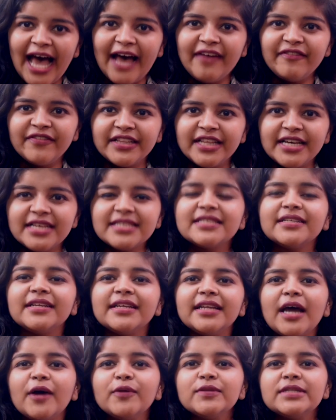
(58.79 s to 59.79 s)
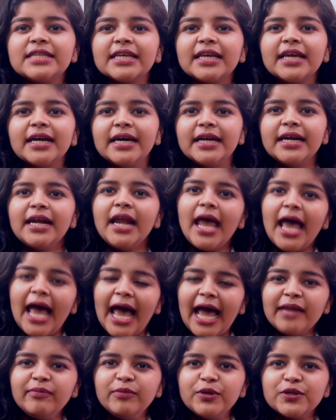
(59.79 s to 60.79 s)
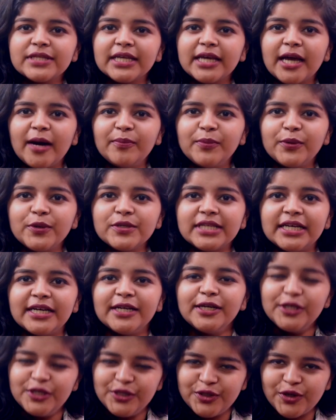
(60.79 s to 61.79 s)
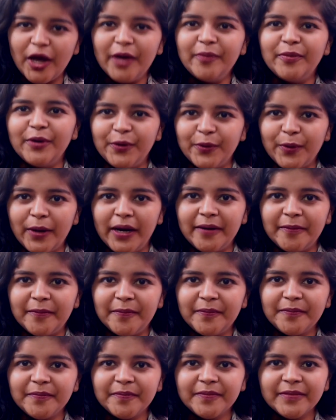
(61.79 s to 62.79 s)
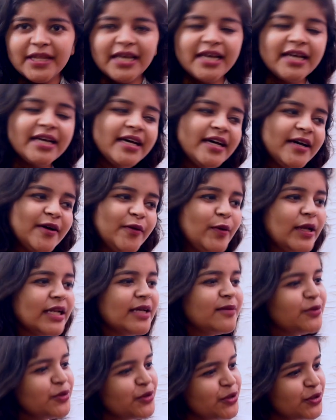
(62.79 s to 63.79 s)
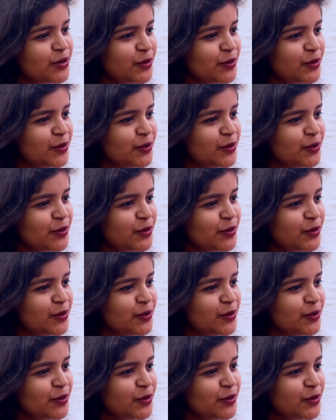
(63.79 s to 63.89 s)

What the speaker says: have with us renowned singer and music composer Joi Barua. Welcome to the